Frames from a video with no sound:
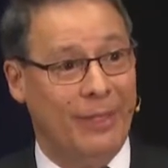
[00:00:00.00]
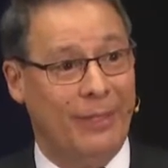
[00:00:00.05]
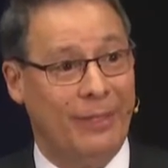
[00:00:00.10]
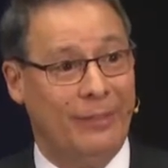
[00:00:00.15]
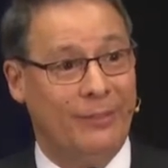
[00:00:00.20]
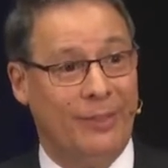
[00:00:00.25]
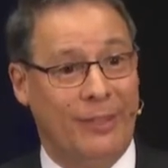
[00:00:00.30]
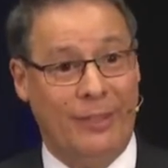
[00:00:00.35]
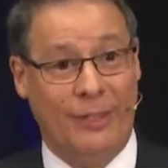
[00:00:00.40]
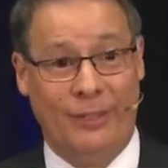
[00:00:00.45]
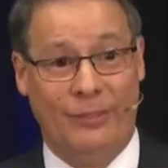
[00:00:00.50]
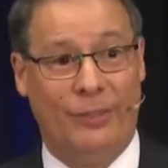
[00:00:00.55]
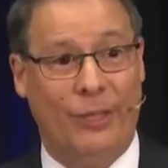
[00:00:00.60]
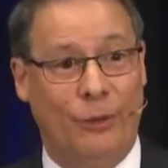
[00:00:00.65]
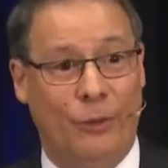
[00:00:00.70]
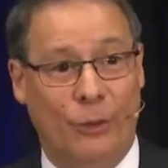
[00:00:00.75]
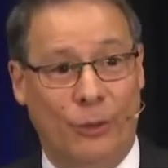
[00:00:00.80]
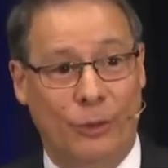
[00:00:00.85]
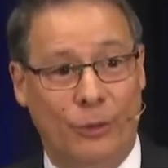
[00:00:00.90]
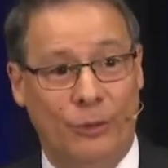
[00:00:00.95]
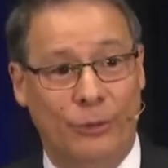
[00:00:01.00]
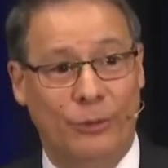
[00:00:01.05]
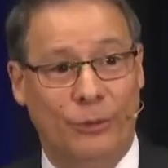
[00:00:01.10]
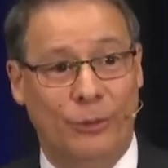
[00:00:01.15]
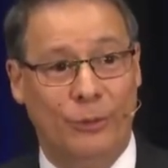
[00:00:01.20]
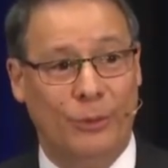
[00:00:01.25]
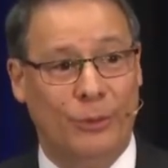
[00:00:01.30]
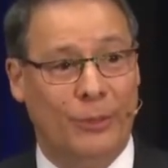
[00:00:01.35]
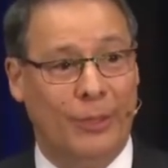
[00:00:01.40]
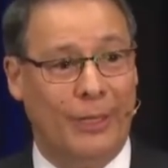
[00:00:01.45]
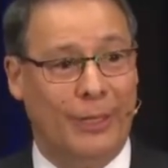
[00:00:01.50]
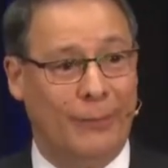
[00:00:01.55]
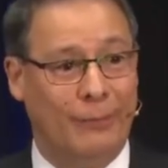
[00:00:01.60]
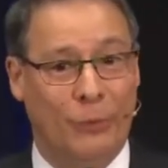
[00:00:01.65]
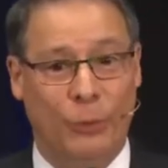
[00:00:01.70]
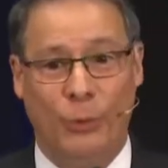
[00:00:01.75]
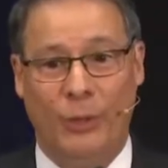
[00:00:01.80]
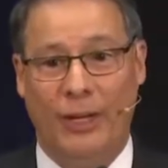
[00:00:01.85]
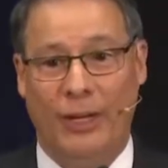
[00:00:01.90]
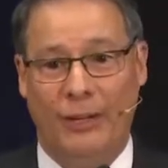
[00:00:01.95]
It is, it is an honor to,
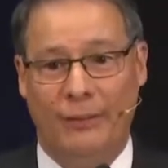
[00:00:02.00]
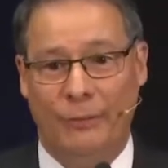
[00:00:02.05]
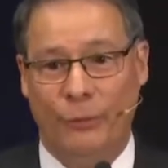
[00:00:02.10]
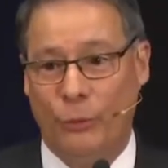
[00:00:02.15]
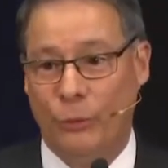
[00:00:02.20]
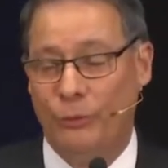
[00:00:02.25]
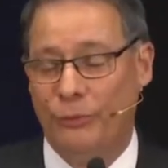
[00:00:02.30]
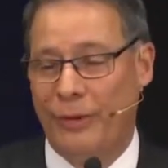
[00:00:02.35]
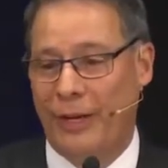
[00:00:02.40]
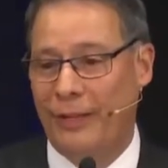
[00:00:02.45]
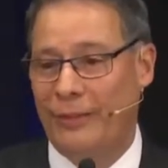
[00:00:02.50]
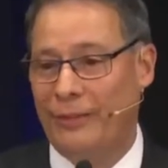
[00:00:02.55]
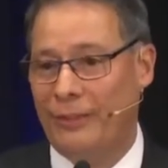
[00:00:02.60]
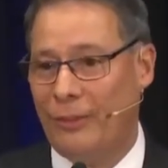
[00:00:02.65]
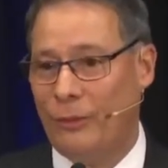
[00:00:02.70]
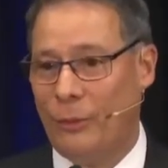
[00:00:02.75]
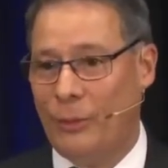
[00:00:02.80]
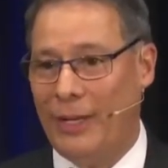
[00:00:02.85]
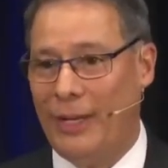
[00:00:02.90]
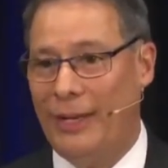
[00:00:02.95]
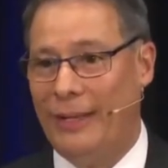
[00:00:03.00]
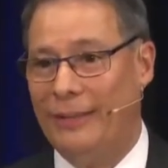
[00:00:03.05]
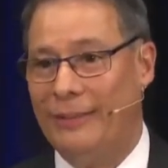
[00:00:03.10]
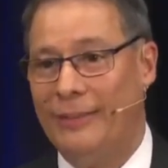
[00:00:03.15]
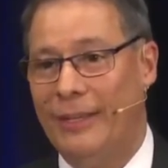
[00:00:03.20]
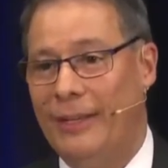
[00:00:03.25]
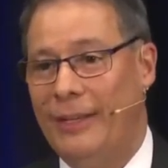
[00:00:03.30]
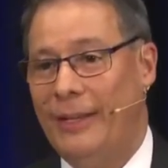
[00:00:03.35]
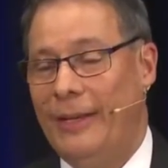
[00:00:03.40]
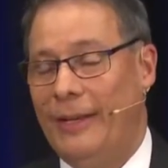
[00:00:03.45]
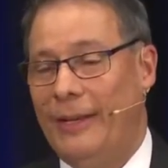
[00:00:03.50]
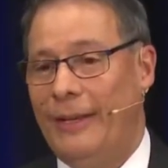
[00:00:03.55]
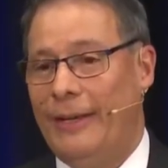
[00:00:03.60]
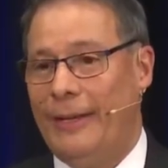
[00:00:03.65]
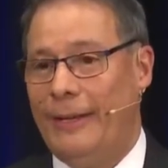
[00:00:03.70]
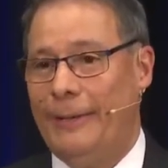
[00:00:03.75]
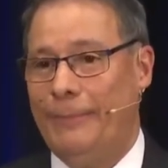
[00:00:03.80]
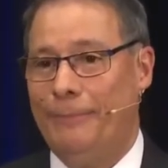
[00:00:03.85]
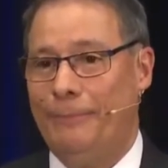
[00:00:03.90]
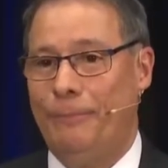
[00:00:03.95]
um, to have good friends as well as
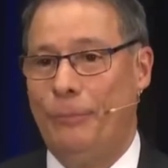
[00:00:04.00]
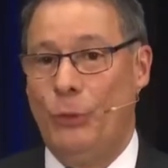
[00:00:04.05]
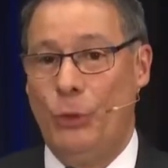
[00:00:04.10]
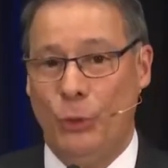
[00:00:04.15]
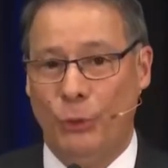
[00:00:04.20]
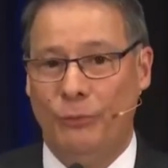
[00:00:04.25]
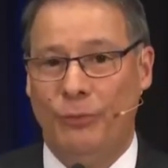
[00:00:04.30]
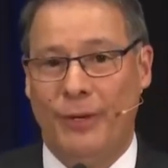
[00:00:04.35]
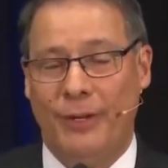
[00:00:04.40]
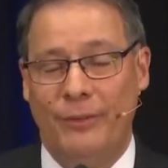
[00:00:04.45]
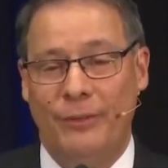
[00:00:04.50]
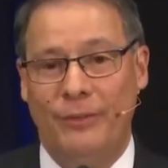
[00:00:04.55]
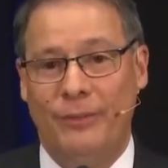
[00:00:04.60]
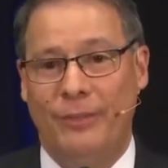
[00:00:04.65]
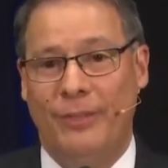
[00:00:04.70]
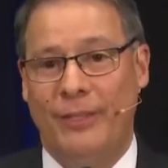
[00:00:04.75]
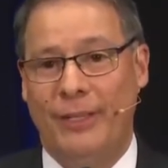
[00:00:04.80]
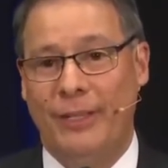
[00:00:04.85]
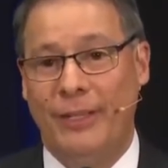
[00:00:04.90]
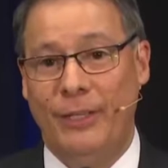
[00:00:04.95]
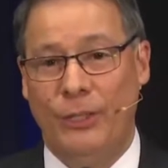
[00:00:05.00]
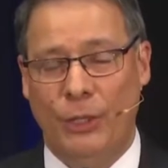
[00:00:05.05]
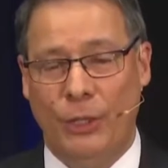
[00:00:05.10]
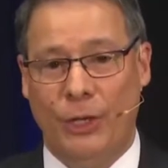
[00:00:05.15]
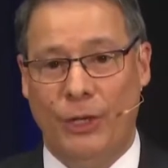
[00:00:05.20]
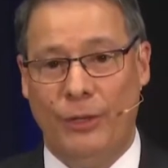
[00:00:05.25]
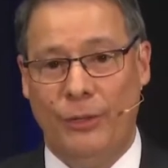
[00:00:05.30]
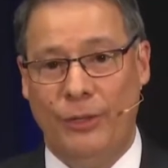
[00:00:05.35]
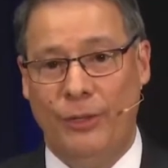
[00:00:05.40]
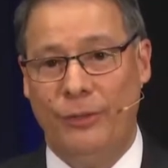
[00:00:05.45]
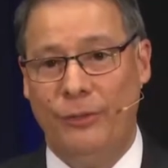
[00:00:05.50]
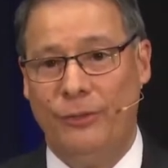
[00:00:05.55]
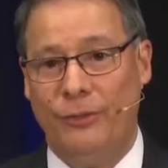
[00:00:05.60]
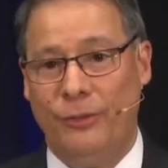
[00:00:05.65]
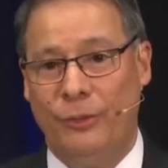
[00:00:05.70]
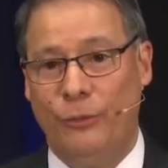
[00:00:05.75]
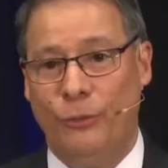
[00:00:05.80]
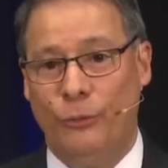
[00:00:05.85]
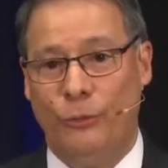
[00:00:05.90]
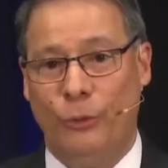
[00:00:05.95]
um, new friends uh, in the audience.
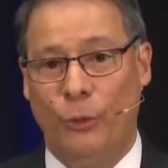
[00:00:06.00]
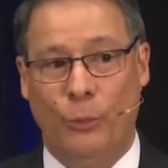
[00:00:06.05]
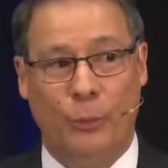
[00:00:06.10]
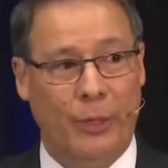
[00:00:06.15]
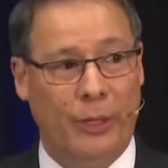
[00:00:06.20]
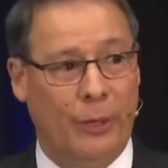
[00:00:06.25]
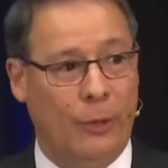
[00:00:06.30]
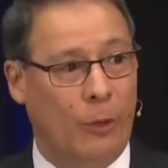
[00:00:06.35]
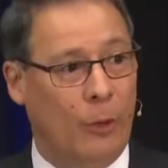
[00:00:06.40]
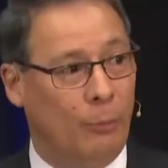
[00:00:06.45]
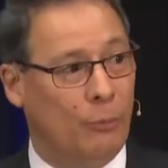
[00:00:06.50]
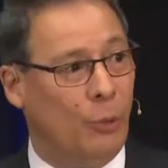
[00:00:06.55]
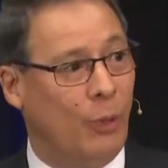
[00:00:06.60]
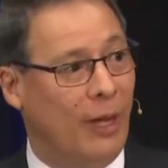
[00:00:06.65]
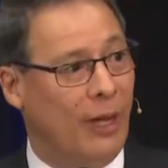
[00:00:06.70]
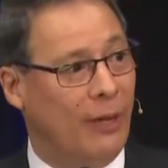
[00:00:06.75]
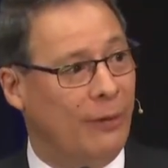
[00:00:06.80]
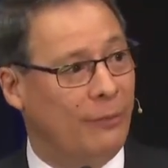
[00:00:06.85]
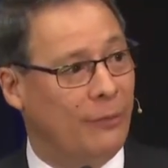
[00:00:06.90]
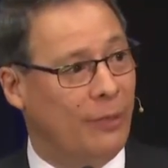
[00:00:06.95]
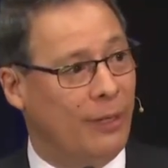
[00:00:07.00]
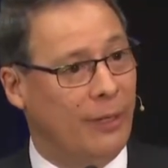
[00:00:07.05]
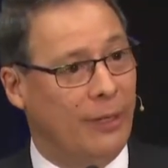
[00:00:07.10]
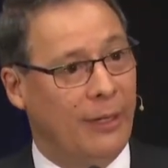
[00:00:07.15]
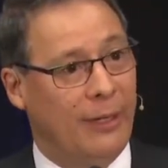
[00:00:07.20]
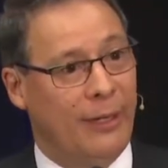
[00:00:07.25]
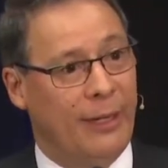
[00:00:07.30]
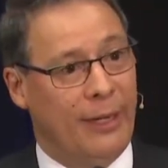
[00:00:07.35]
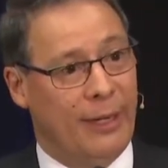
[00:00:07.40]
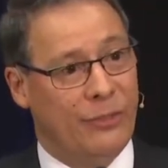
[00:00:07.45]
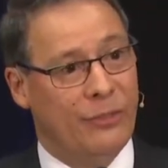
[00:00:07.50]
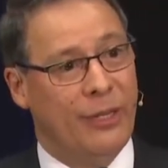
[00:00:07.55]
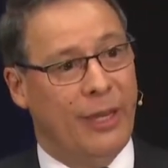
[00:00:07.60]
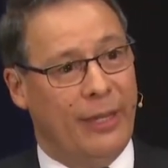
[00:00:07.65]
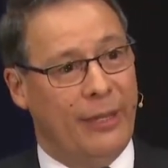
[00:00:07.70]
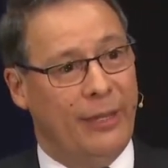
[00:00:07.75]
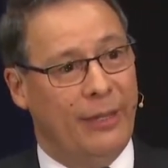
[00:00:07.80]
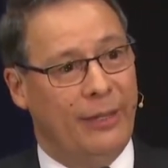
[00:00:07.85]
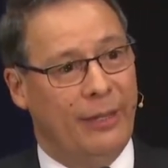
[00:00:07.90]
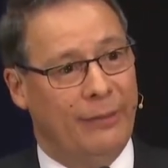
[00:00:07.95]
So, so, we hope to have uh, an
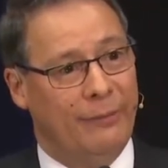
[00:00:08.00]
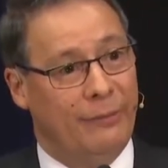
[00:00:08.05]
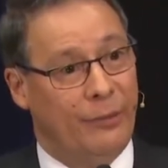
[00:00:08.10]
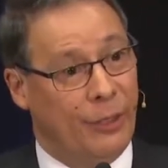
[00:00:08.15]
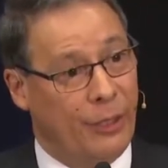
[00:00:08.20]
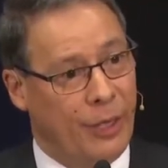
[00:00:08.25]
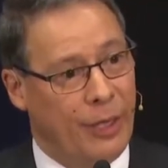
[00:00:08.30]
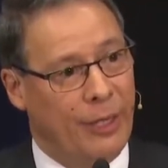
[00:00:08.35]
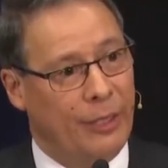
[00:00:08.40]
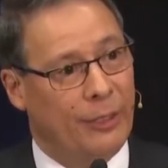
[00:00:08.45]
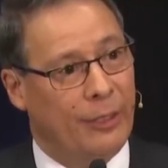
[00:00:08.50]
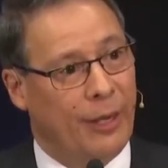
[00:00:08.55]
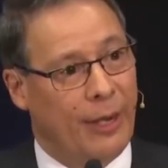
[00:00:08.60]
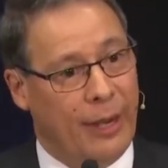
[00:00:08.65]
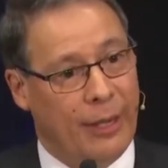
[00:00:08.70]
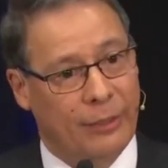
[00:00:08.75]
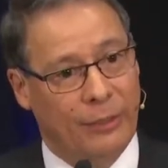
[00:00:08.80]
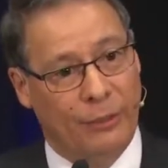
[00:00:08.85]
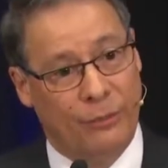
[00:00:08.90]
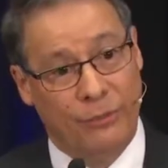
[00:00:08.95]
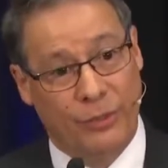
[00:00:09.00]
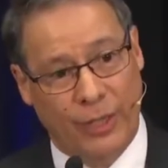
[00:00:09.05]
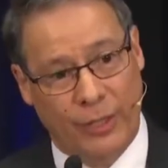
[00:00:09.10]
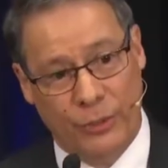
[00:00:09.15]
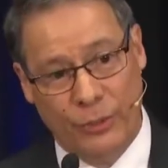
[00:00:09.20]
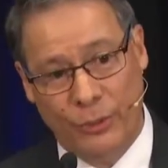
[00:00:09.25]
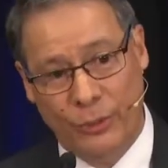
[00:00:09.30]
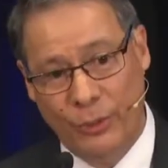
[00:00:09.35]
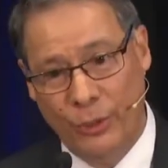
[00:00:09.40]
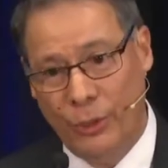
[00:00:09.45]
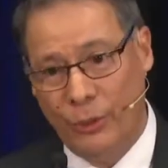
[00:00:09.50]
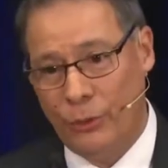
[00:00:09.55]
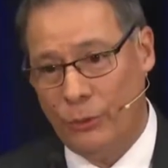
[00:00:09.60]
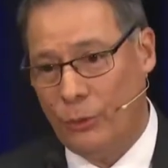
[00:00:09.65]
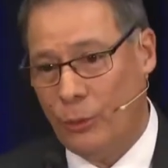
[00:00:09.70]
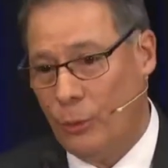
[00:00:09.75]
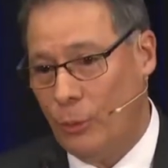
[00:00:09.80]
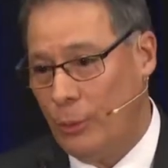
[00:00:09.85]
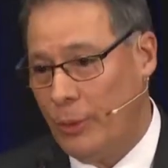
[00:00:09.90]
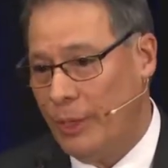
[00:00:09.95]
exciting and very interactive session.
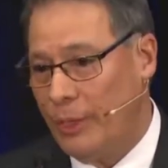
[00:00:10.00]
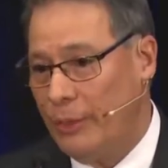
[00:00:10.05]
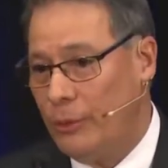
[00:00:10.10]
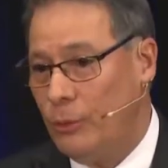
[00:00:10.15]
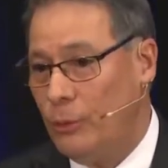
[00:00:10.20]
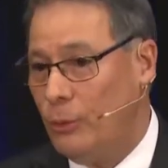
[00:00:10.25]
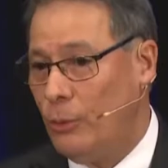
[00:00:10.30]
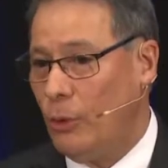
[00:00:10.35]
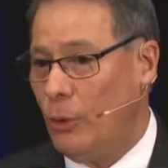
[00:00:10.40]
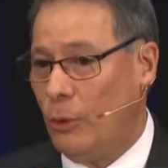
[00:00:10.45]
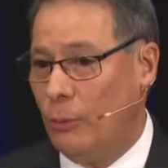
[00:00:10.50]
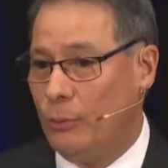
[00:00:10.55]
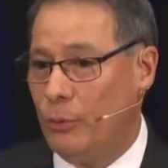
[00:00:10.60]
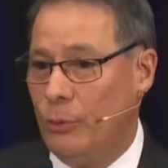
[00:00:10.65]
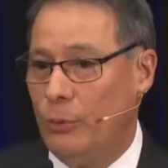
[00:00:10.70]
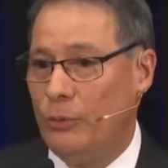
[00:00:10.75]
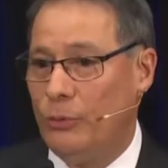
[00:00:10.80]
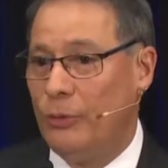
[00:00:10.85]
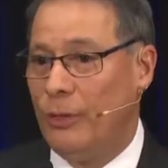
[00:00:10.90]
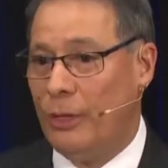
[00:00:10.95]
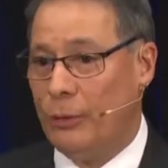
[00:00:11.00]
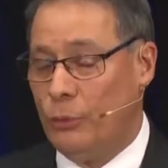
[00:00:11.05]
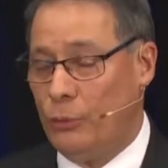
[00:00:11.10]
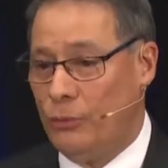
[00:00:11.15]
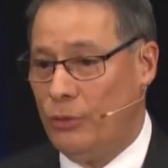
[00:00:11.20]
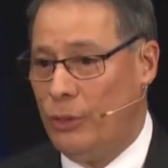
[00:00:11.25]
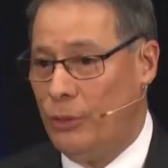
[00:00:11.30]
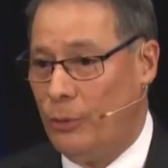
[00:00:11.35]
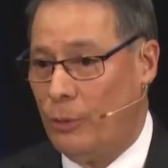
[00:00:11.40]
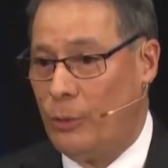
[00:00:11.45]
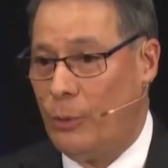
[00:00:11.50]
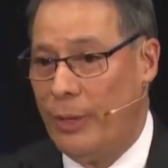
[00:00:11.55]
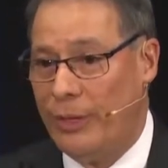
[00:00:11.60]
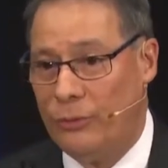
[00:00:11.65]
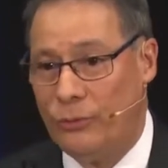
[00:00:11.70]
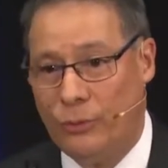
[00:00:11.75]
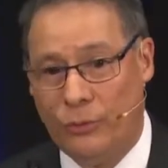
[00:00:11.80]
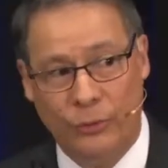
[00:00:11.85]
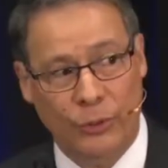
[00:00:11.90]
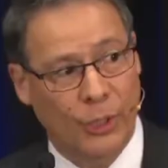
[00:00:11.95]
So we do hope to, uh, to see your
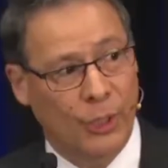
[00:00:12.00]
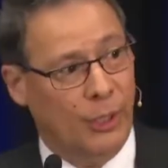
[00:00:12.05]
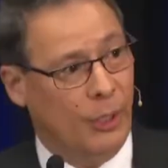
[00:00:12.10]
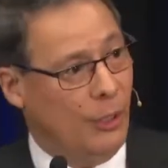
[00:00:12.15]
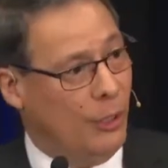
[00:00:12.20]
questions.